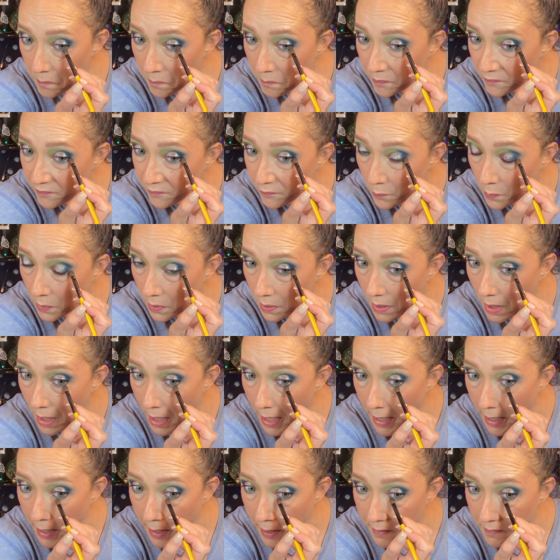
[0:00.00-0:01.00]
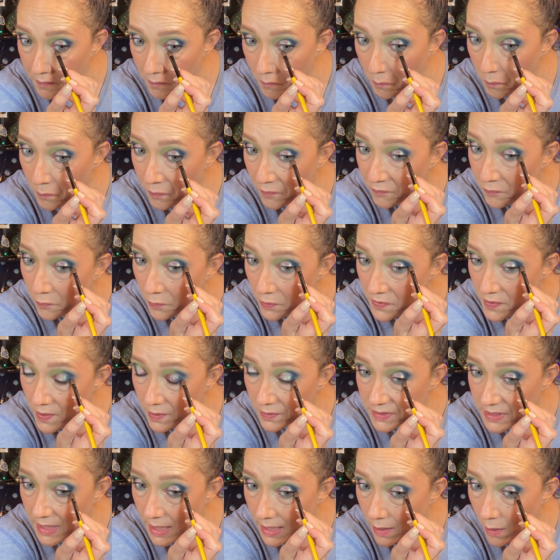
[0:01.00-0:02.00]
before they'll
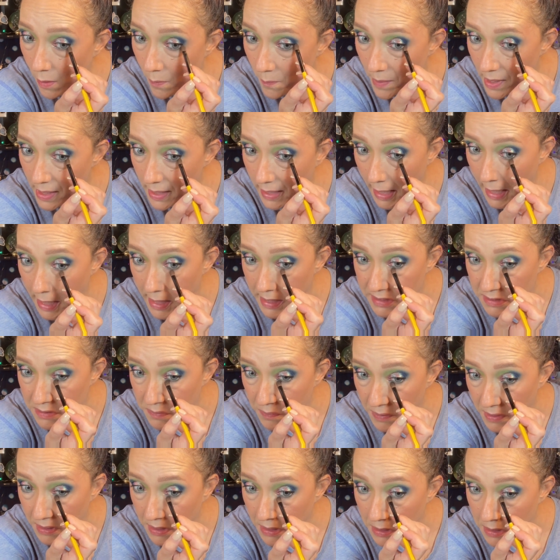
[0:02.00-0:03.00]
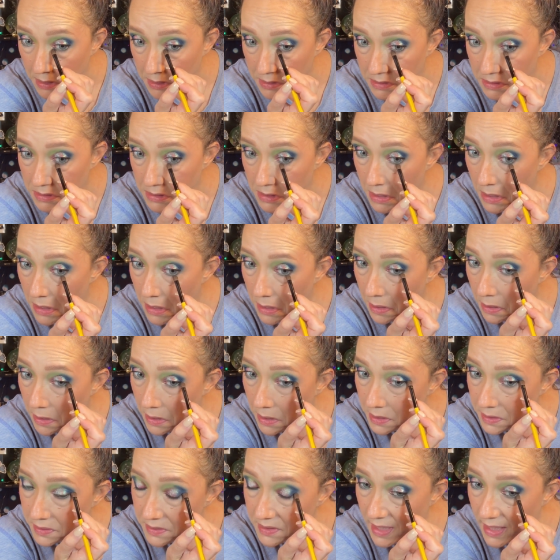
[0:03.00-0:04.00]
take on my case, because
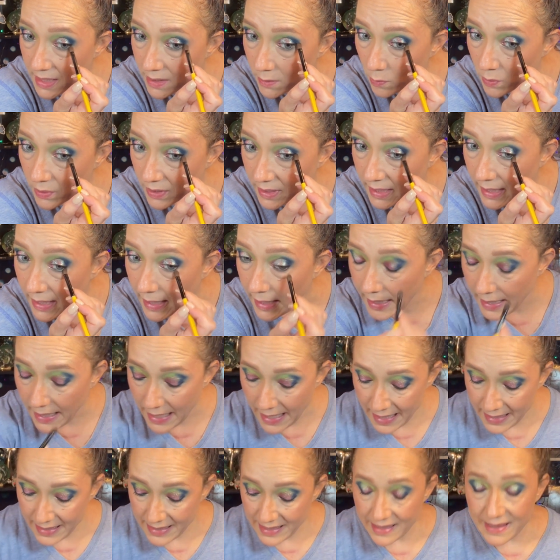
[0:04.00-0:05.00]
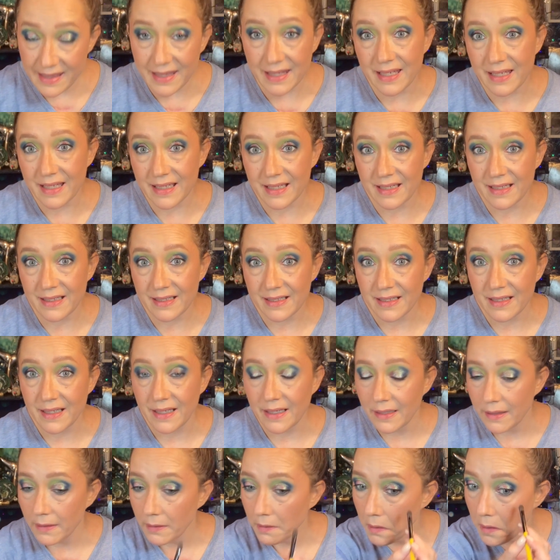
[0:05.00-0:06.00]
they don't get anything
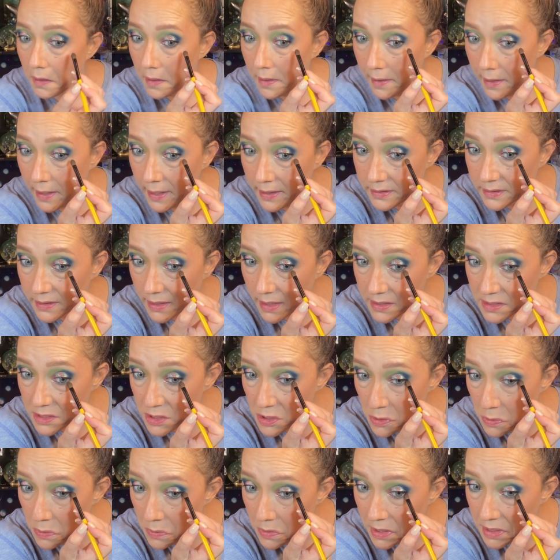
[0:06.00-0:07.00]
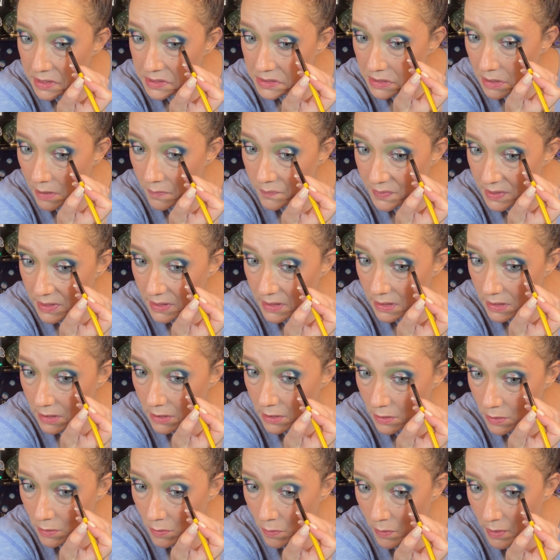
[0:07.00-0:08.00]
unless you get something,
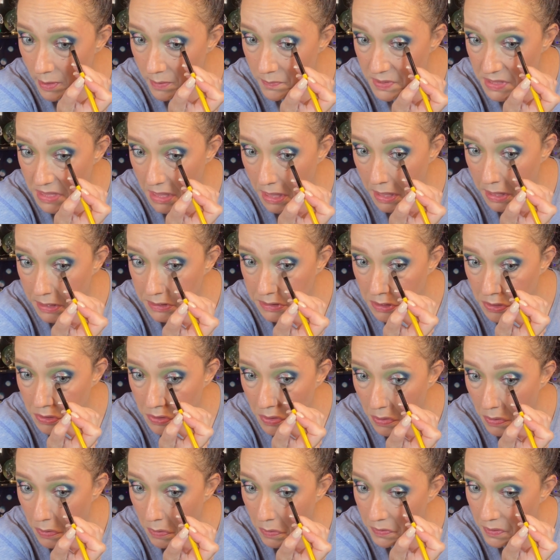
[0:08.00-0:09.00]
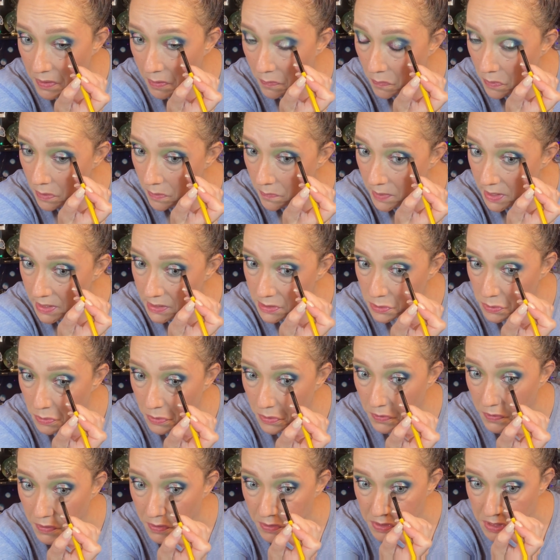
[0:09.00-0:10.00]
you know what I'm saying? So they want to make sure
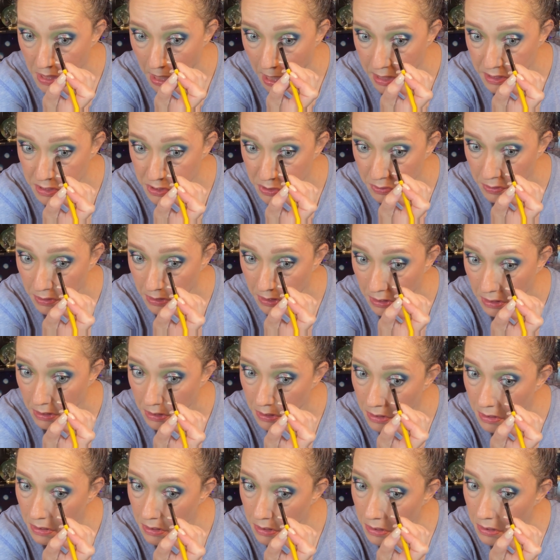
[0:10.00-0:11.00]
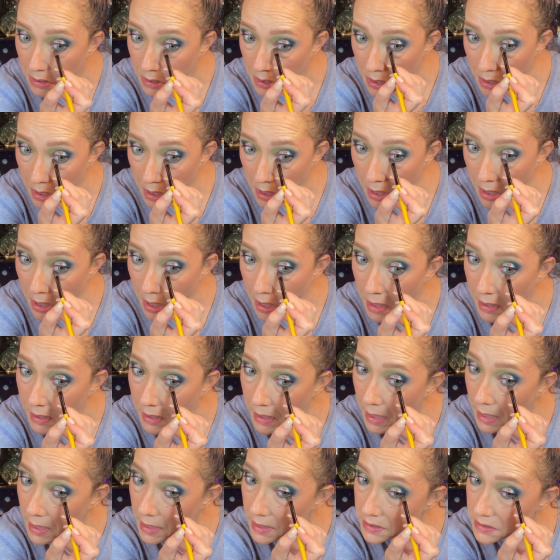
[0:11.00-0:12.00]
there's actually a
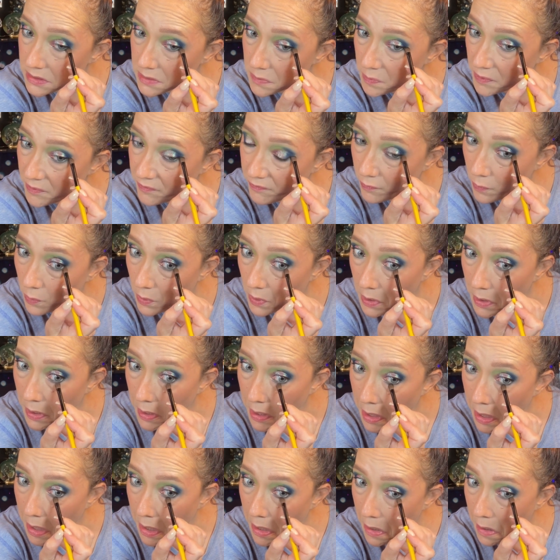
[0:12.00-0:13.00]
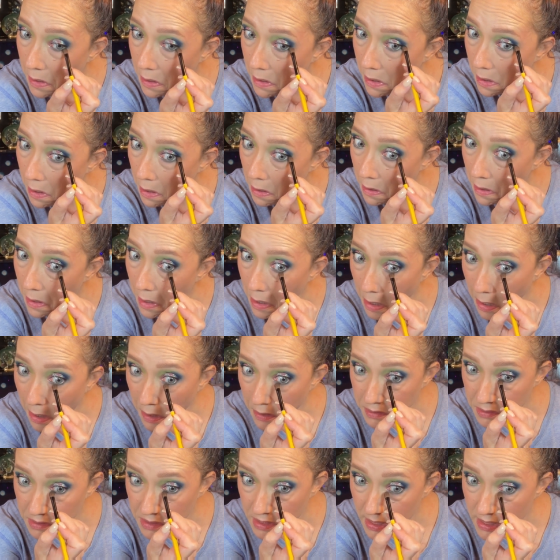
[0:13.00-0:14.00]
case before
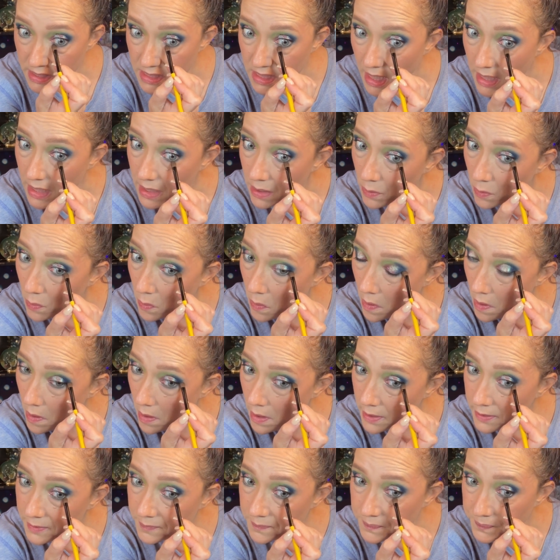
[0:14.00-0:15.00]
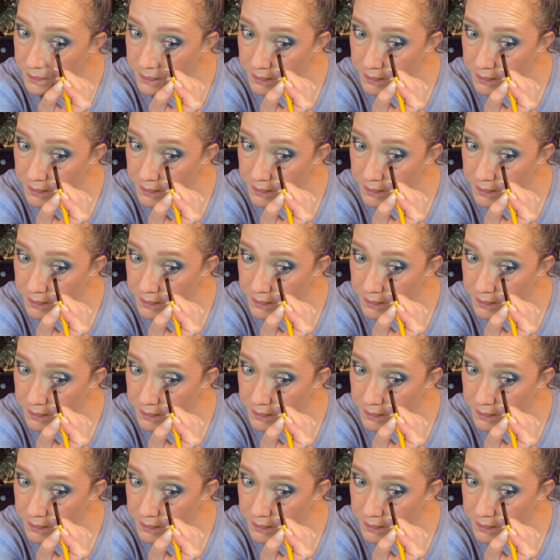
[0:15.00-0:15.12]
they take you on.